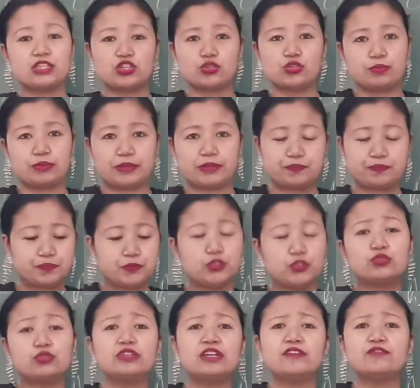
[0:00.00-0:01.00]
it to me.
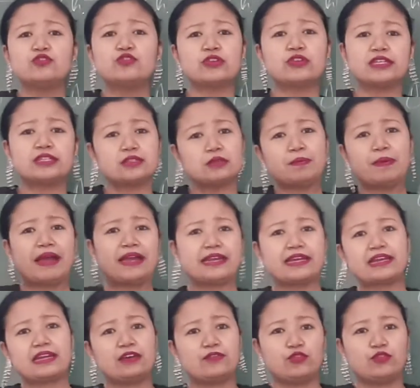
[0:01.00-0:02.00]
You don't have to write a
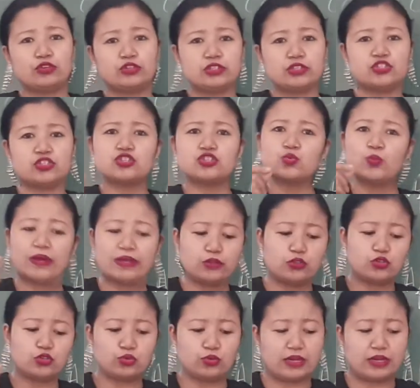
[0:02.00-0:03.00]
paragraph on it, just 1
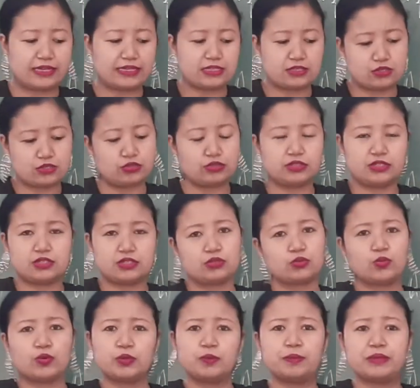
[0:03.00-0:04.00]
or 2 lines on it,
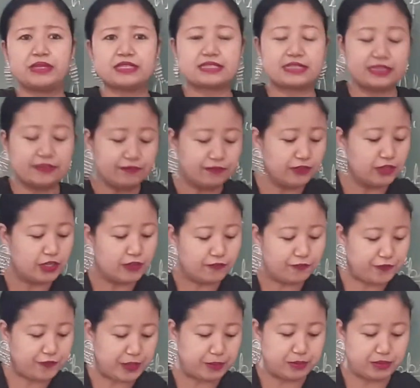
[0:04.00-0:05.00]
what makes them
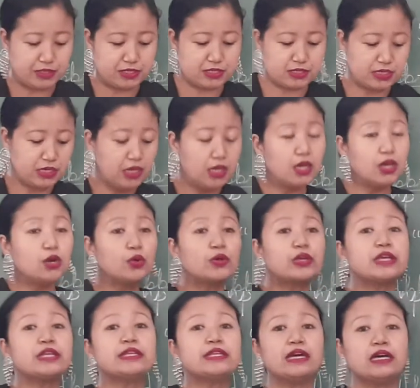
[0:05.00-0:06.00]
famous.
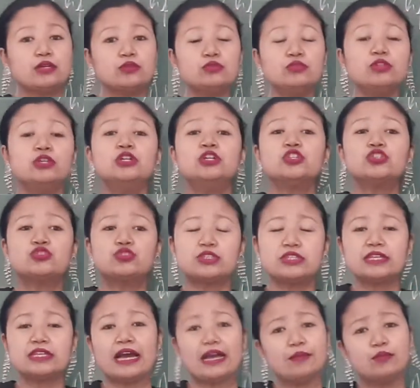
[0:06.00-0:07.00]
Okay, now
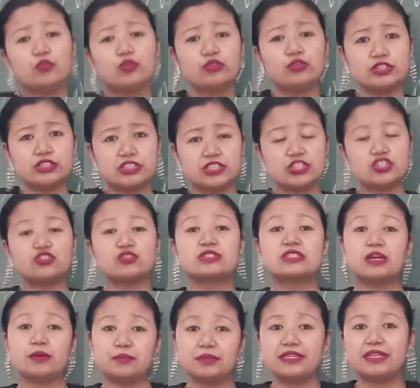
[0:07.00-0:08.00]
today I'm going to teach you
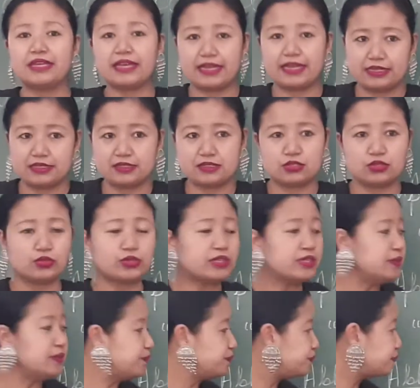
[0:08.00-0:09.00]
something else.
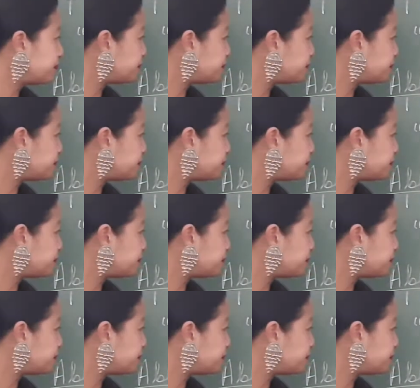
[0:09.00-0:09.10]
Okay,